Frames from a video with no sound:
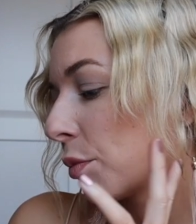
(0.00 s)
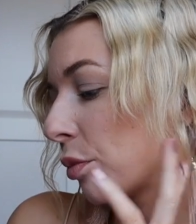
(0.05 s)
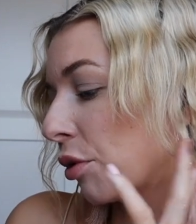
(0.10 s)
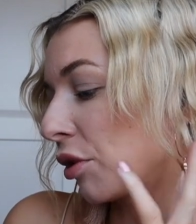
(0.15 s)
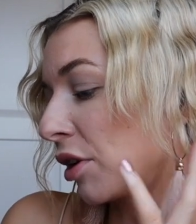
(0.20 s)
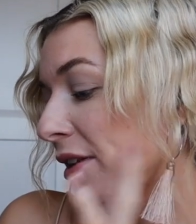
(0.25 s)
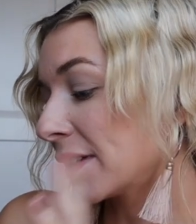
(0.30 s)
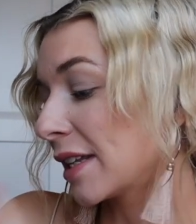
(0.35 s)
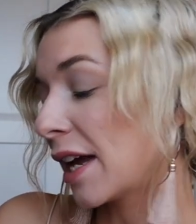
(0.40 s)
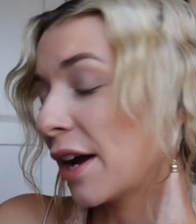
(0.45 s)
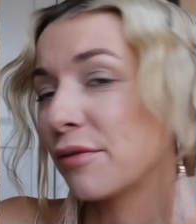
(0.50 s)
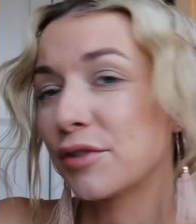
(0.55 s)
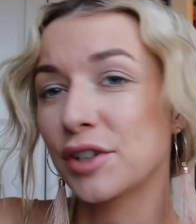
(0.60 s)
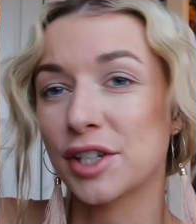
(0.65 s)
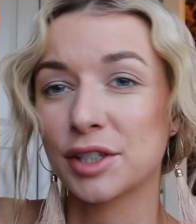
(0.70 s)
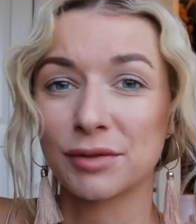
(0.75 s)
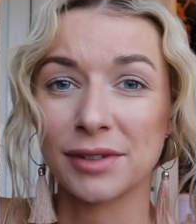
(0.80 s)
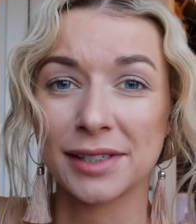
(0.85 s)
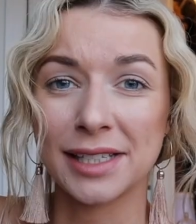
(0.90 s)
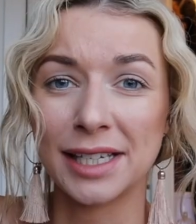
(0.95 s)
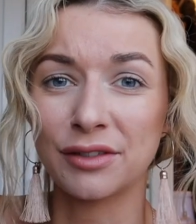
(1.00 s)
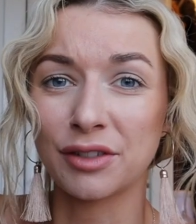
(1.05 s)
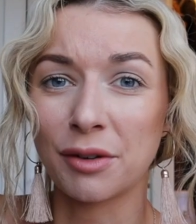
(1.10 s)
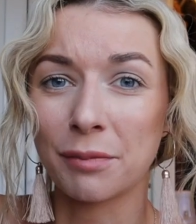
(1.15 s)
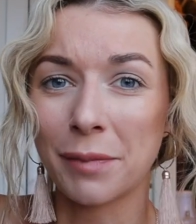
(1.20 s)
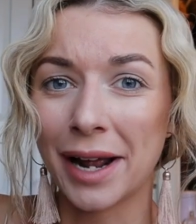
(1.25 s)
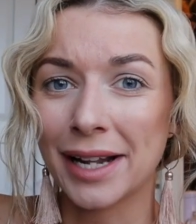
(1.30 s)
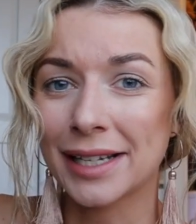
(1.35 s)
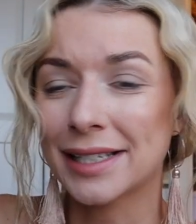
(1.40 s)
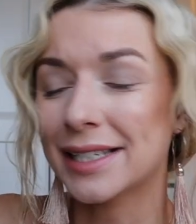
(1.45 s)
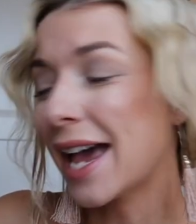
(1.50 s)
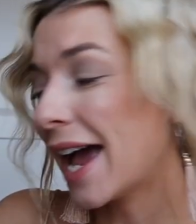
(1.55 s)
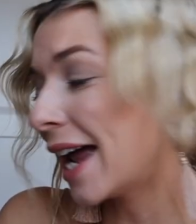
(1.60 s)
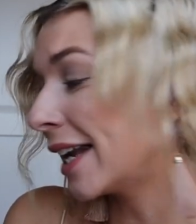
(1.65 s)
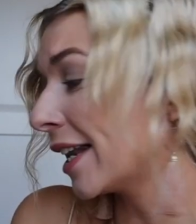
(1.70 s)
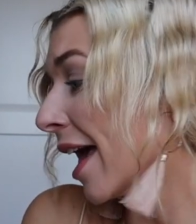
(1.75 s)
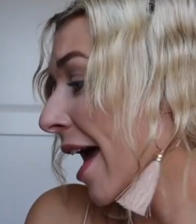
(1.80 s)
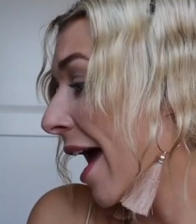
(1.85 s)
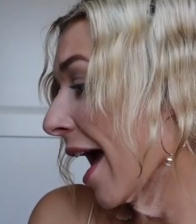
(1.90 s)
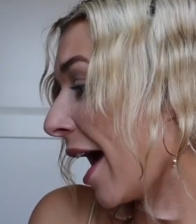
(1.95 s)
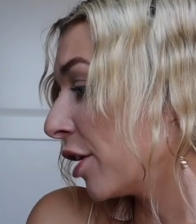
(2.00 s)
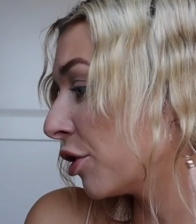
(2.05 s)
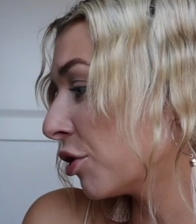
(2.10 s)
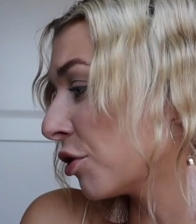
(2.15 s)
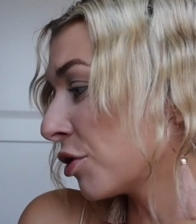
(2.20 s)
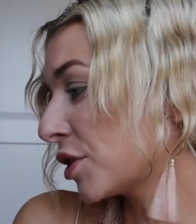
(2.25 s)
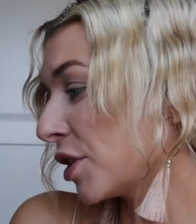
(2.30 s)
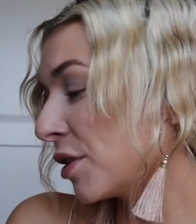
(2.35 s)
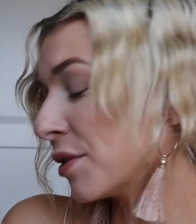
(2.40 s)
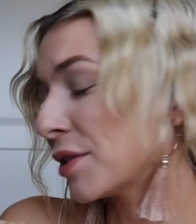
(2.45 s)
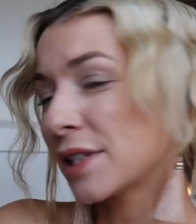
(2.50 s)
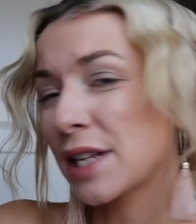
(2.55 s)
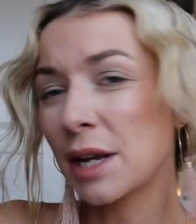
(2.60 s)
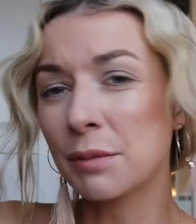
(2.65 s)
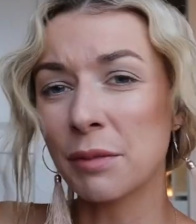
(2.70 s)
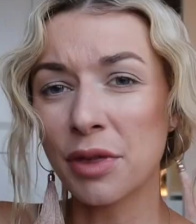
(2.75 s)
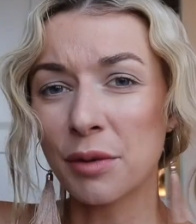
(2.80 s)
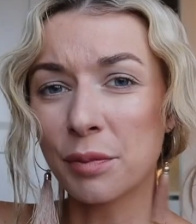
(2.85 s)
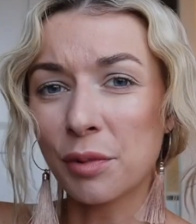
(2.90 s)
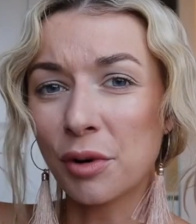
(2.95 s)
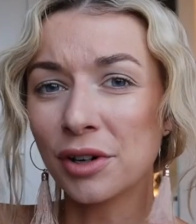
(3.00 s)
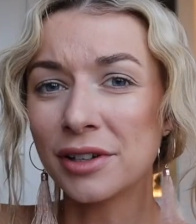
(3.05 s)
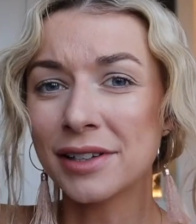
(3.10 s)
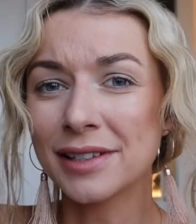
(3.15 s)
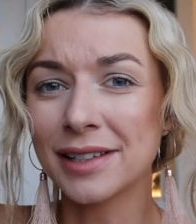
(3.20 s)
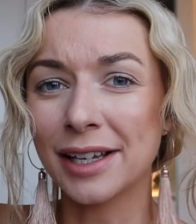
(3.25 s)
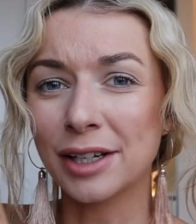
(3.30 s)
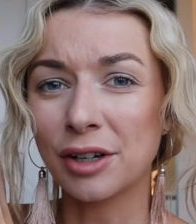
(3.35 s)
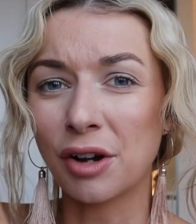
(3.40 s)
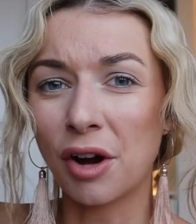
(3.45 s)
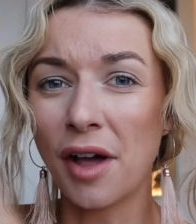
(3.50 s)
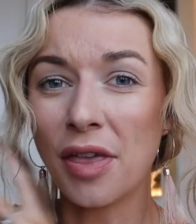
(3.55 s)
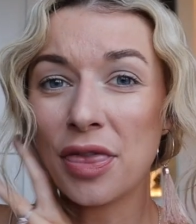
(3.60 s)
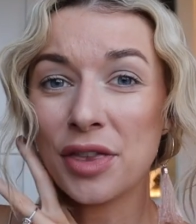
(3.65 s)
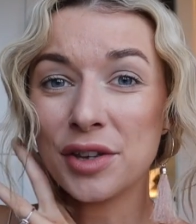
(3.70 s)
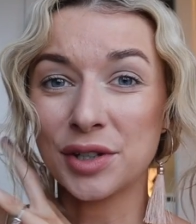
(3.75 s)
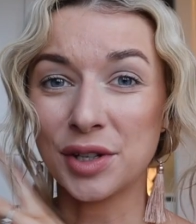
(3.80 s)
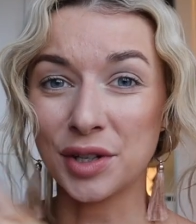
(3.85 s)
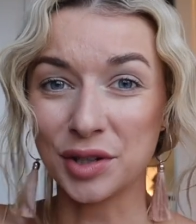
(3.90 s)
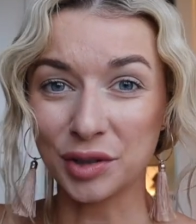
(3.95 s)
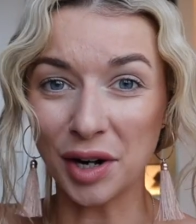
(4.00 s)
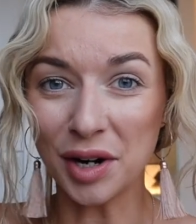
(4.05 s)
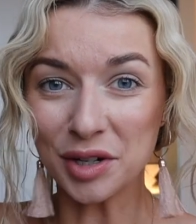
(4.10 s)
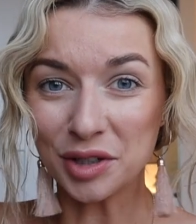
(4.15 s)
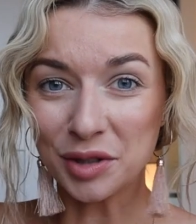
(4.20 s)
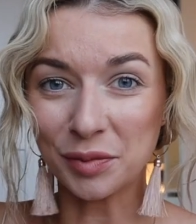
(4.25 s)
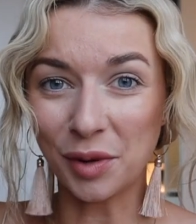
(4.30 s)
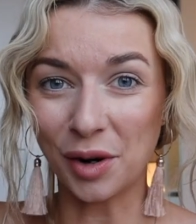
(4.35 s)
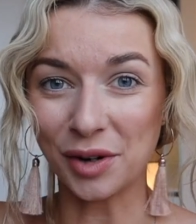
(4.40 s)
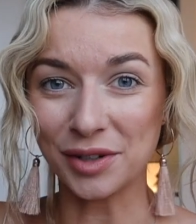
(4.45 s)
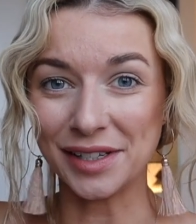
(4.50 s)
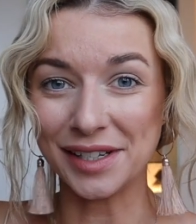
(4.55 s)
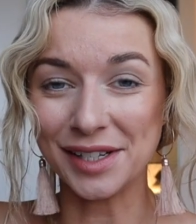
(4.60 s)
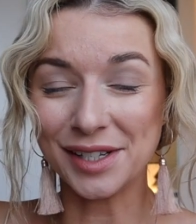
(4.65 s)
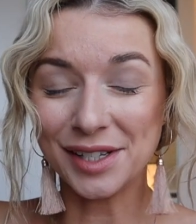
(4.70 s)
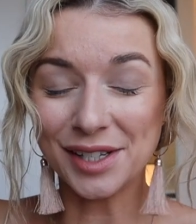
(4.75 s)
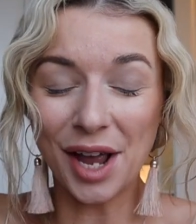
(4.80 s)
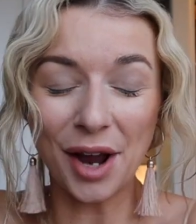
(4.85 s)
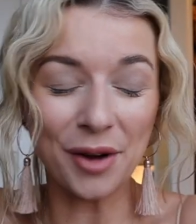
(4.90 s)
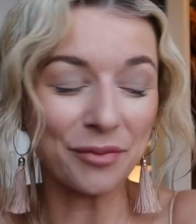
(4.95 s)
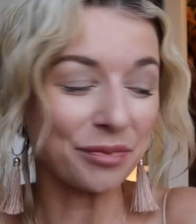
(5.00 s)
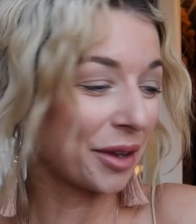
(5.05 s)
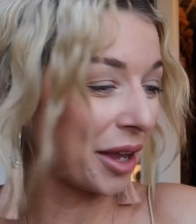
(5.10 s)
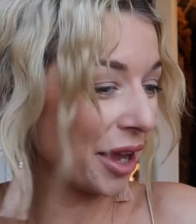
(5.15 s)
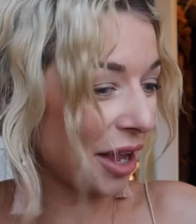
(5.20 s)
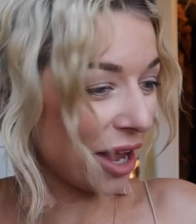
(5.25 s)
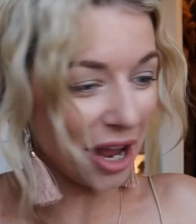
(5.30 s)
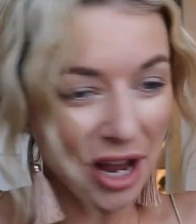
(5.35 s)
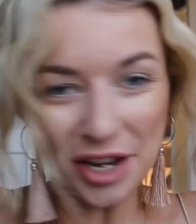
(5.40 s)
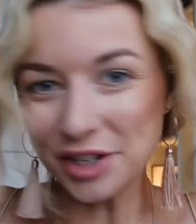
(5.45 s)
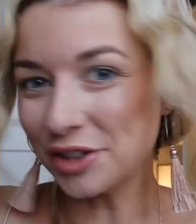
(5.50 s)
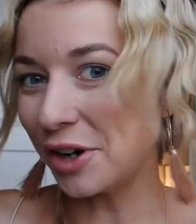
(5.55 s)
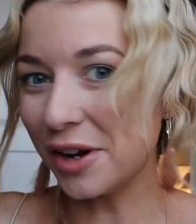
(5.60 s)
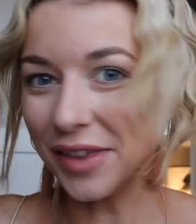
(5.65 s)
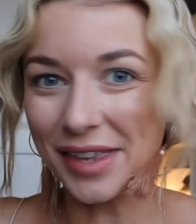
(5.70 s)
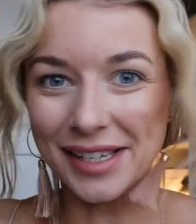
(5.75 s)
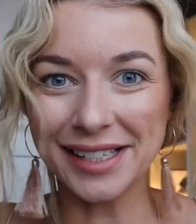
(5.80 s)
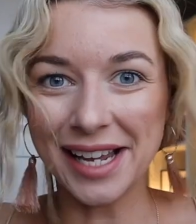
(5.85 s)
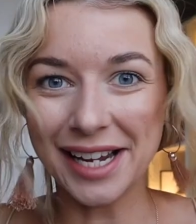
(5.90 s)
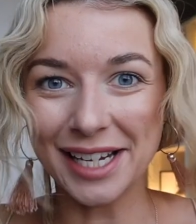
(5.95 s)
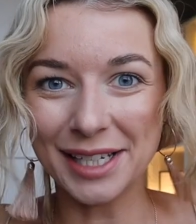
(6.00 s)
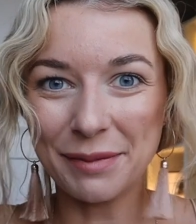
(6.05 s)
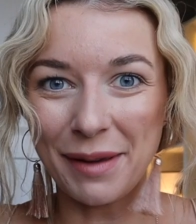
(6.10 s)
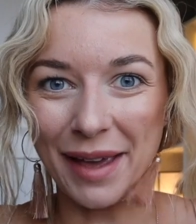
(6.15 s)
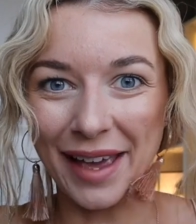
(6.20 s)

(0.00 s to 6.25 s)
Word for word: the products that I've just received from Pantene and also some of the products that I got in the subscription boxes, so enjoy this next